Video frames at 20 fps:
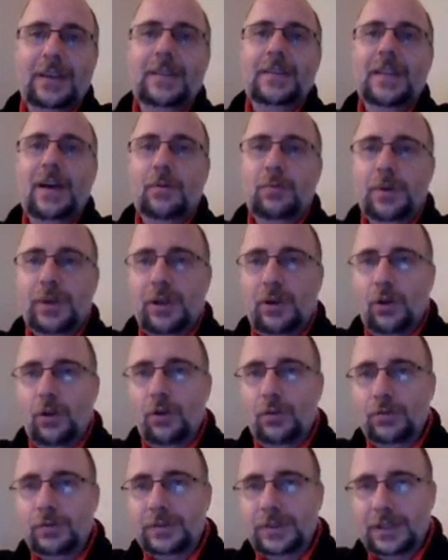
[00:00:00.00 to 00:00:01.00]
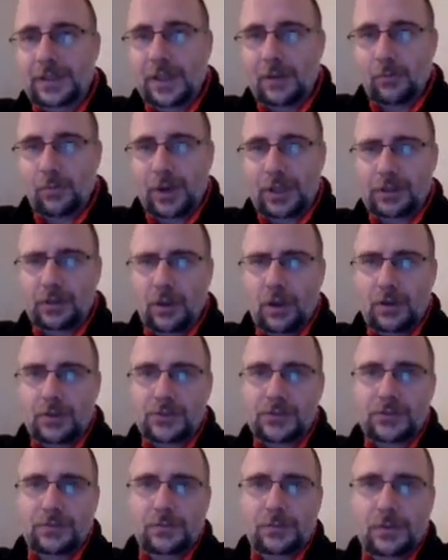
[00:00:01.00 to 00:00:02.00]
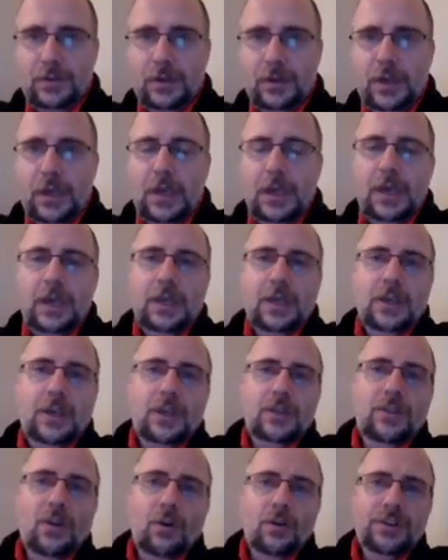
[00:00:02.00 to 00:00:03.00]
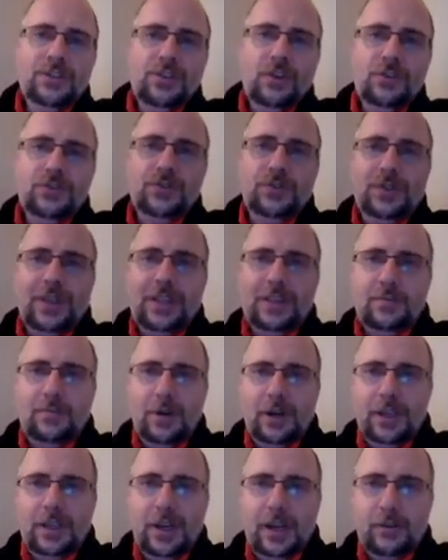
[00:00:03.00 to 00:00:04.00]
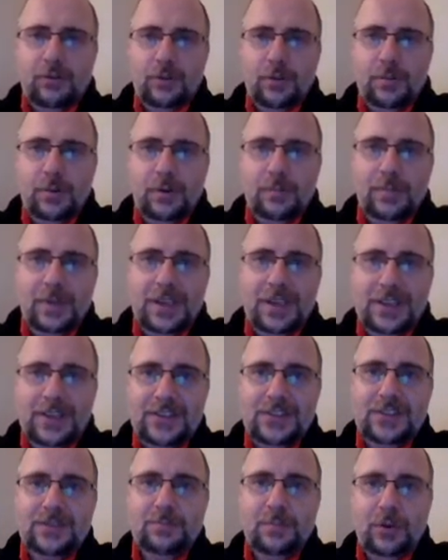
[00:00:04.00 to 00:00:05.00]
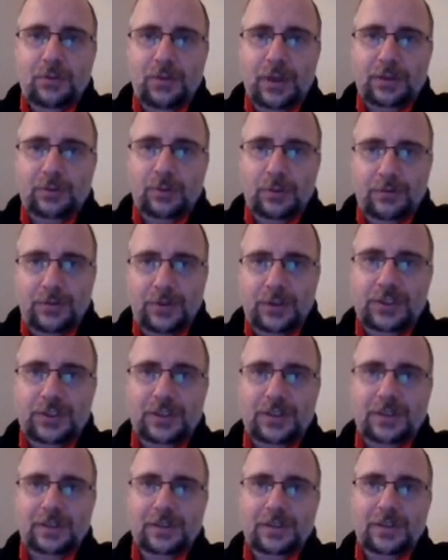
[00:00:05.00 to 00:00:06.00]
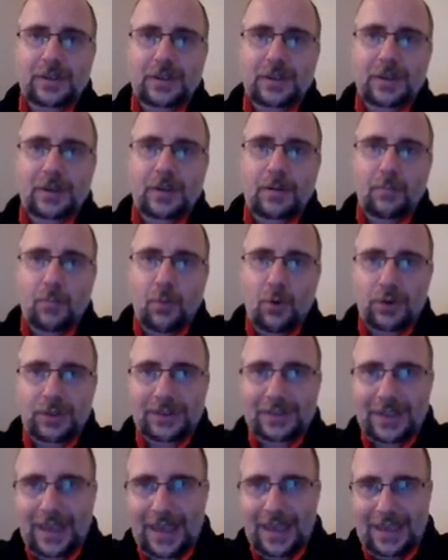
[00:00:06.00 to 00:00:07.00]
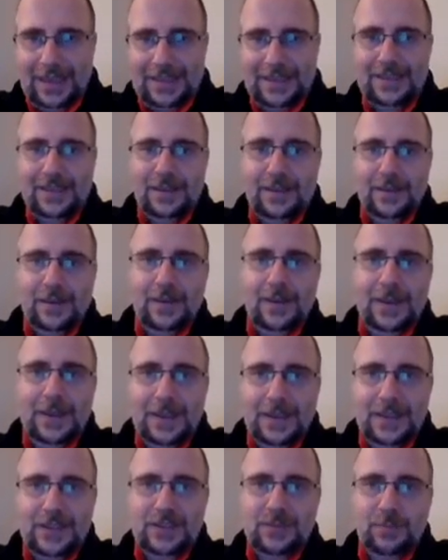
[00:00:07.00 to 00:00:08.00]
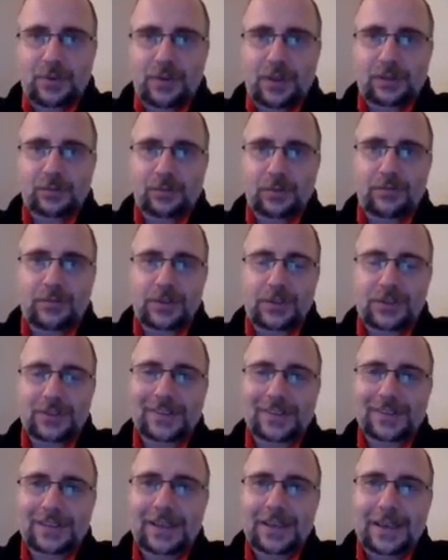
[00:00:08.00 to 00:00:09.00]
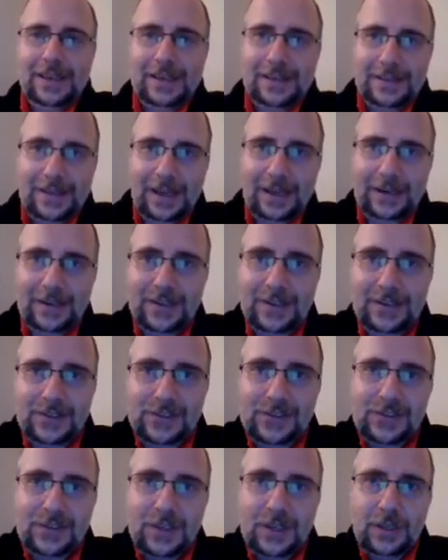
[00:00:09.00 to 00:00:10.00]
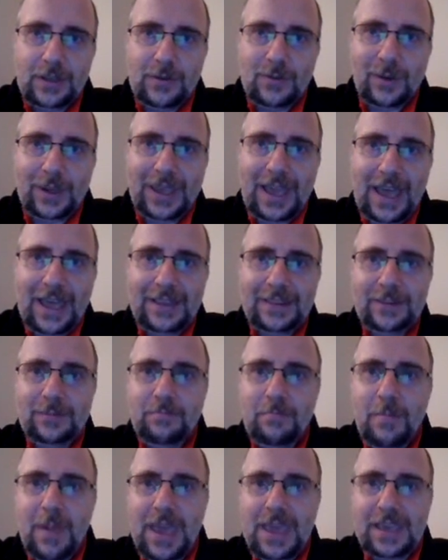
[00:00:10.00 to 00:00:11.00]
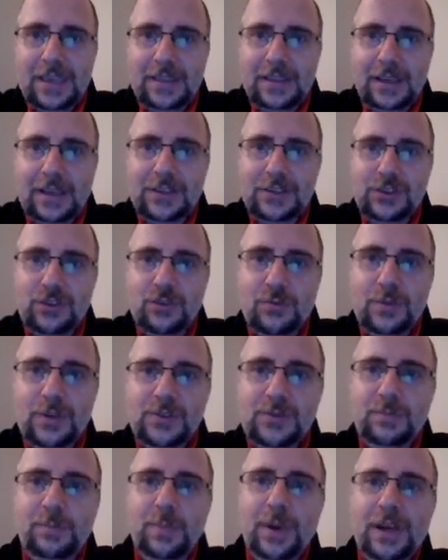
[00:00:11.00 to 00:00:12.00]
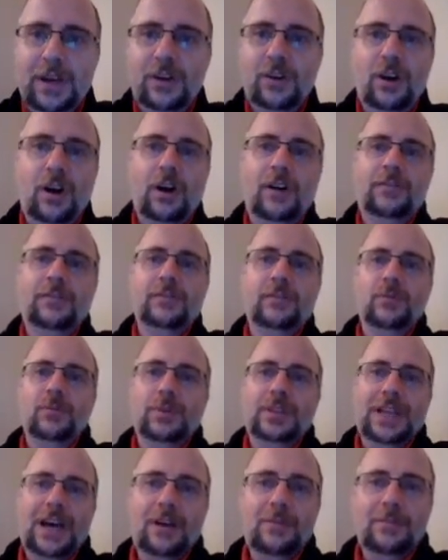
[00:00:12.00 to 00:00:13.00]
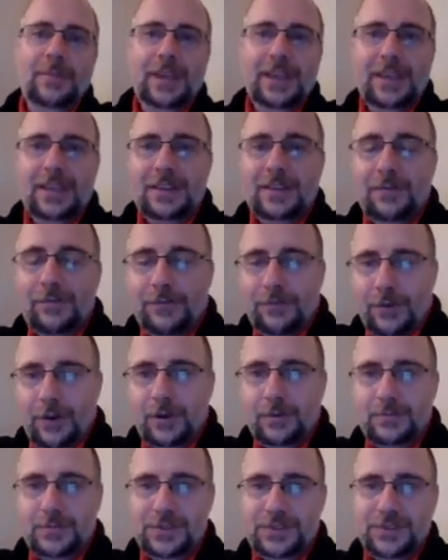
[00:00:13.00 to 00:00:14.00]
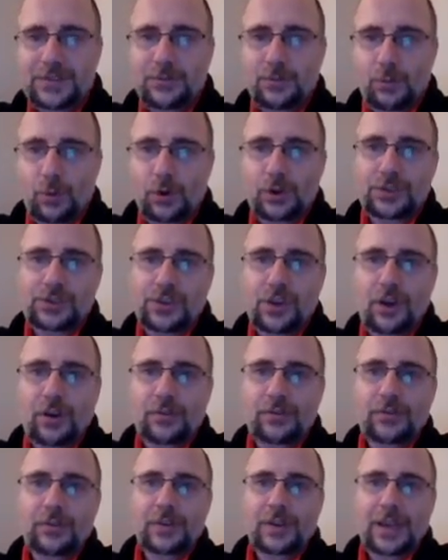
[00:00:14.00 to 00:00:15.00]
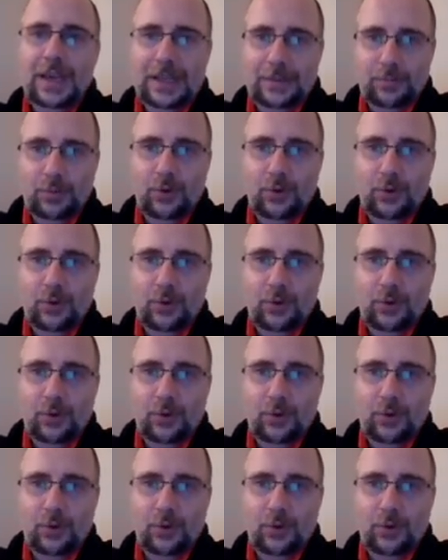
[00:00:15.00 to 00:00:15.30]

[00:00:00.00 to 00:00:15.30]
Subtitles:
that we call the deadweight loss. Notice also that the market equilibrium is Pareto efficient. Point A is Pareto efficient. That is, you can't make the consumers better off without making the firms worse off at